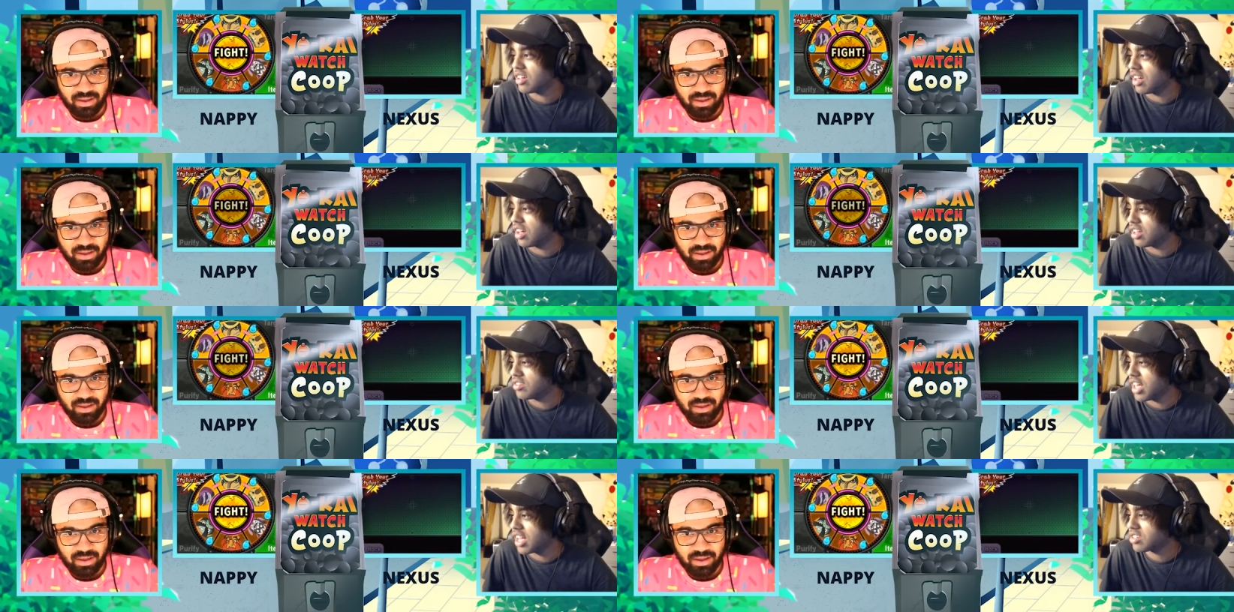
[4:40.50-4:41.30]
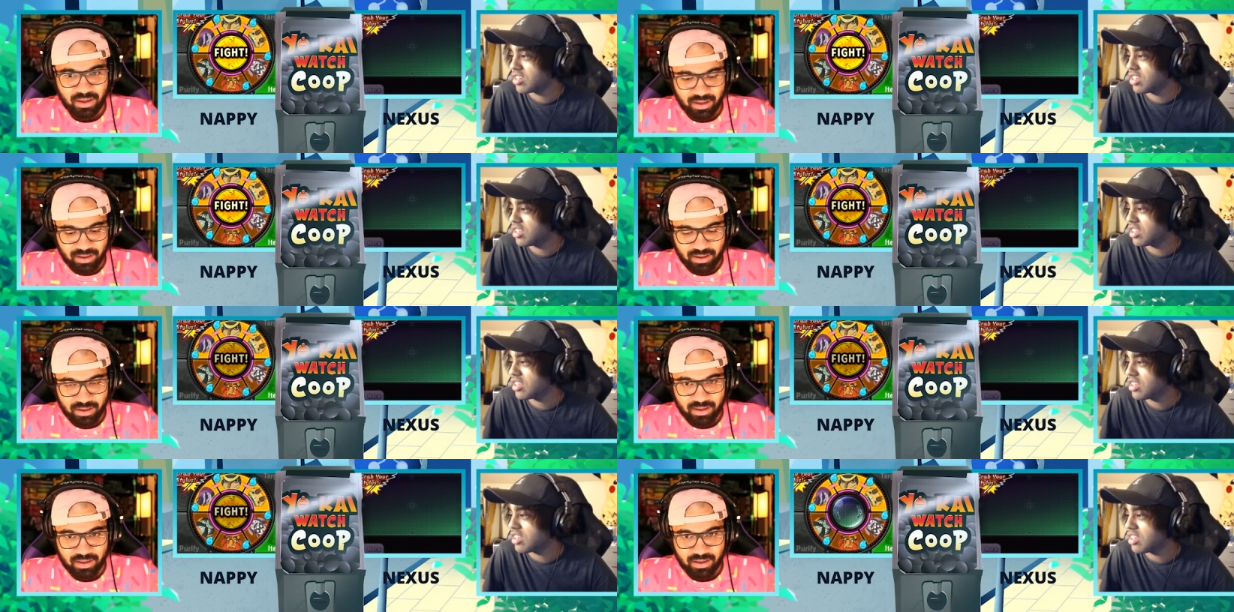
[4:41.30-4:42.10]
Speaker 1: Uh, does he actually?
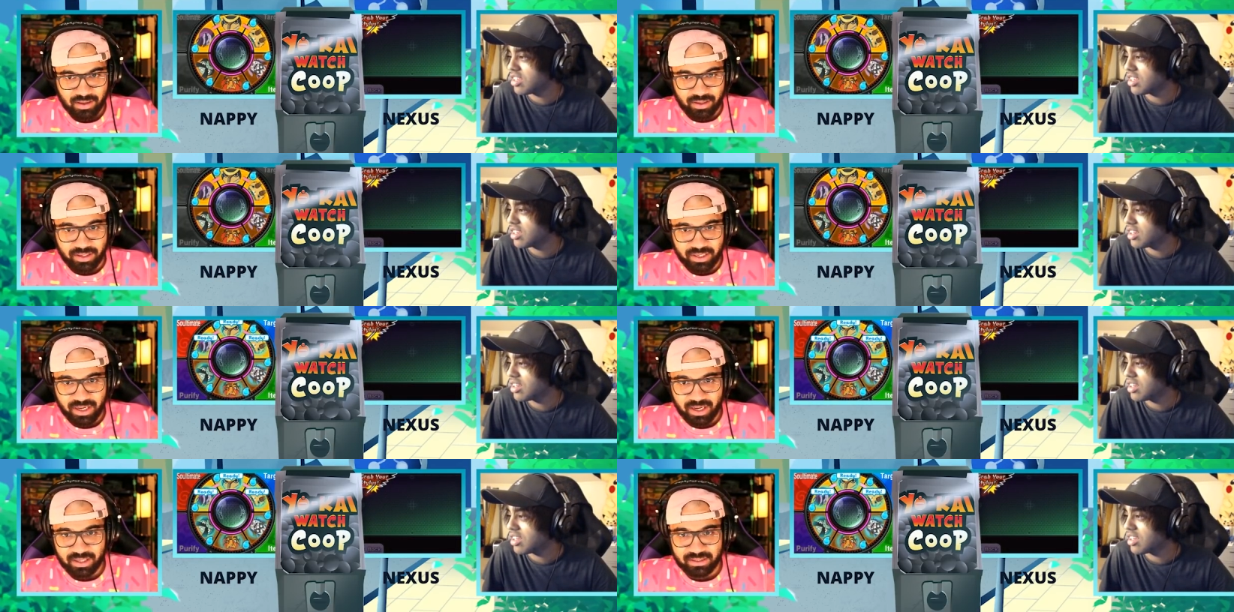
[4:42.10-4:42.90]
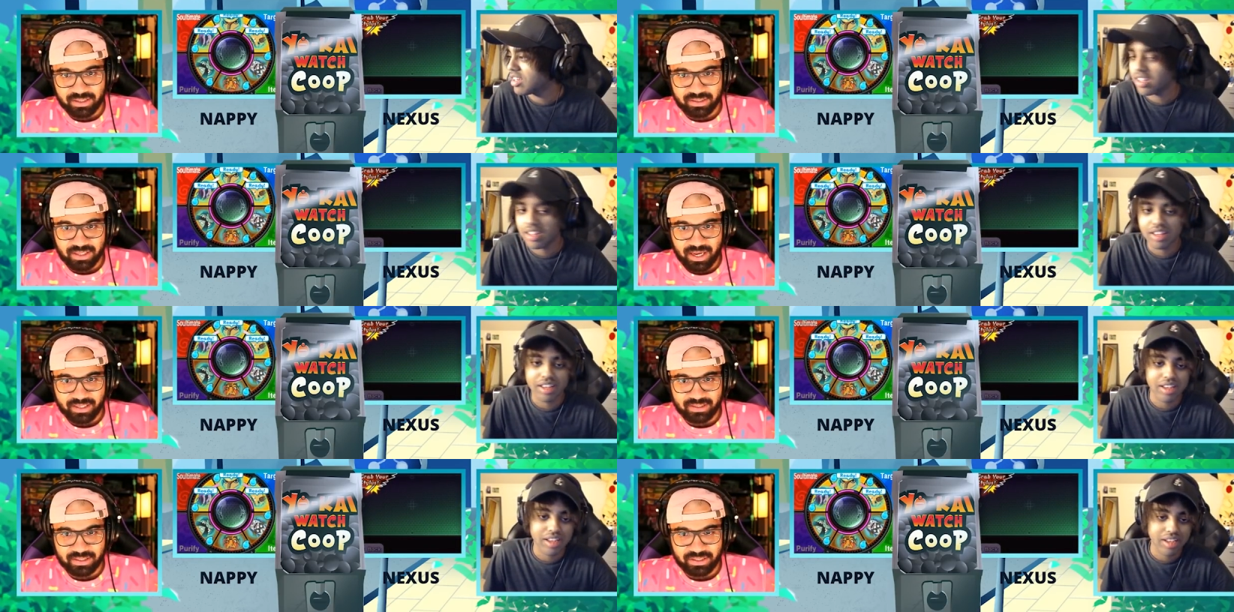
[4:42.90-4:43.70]
Yeah, this nigga's nasty
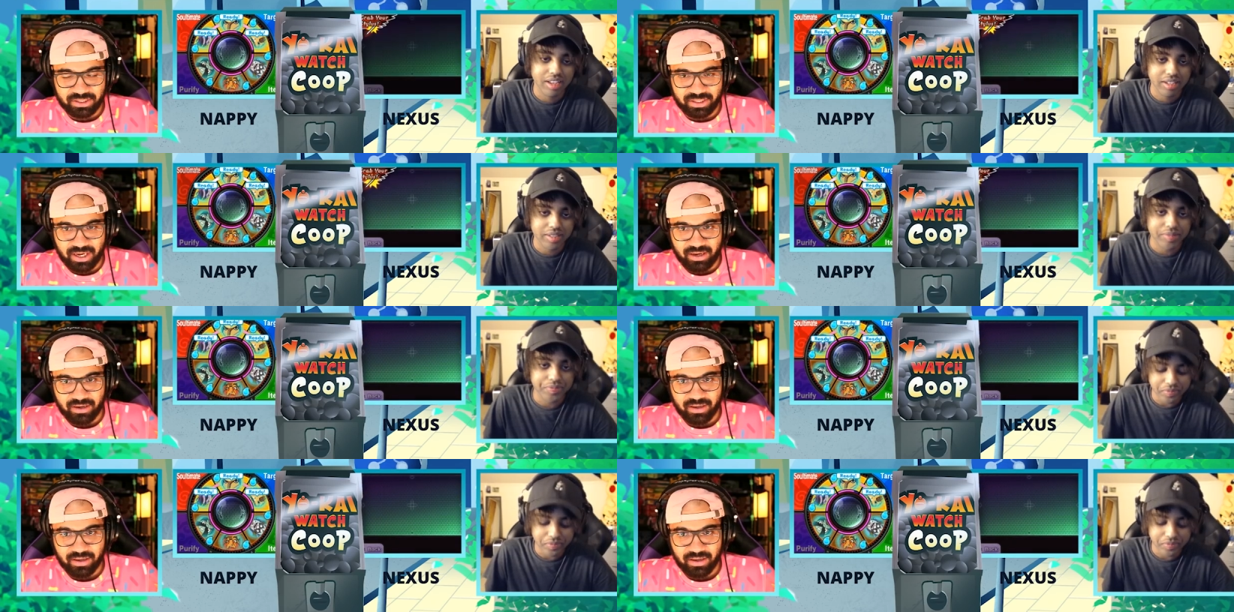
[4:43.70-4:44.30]
as shit.